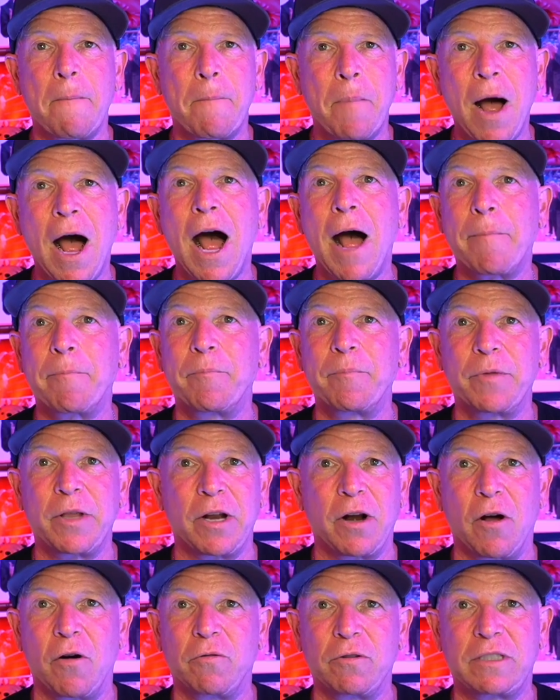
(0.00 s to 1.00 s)
Pop, you
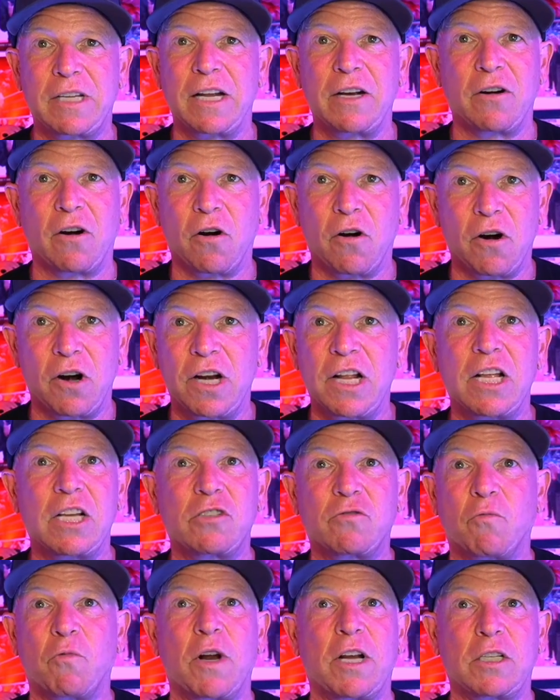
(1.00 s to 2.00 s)
know, didn't earn
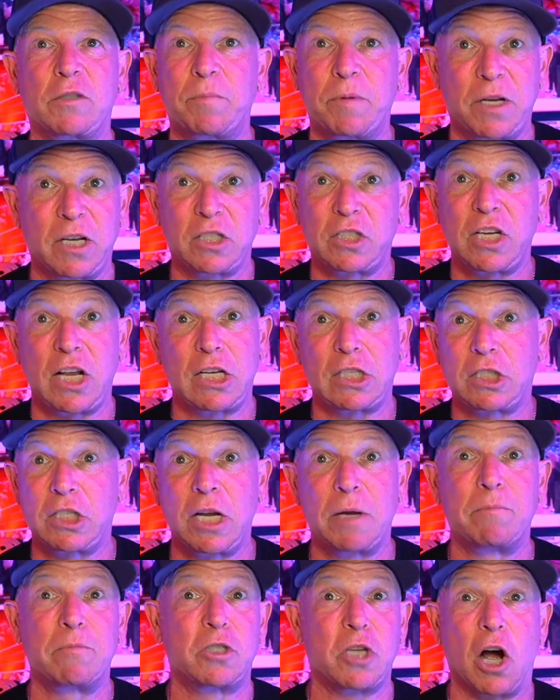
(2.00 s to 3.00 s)
his rings because he had
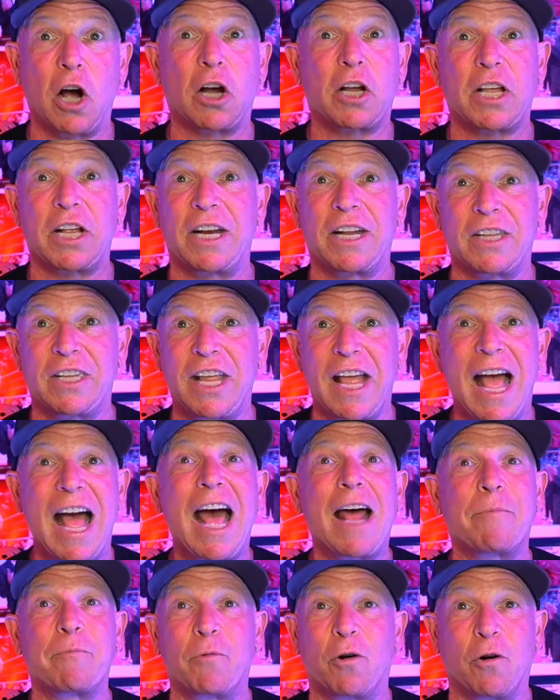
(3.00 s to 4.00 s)
Tim Duncan and the
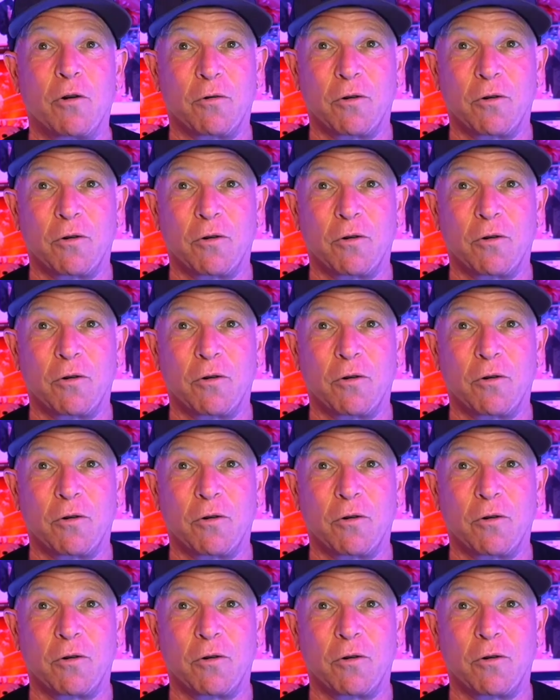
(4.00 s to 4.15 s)
Admiral,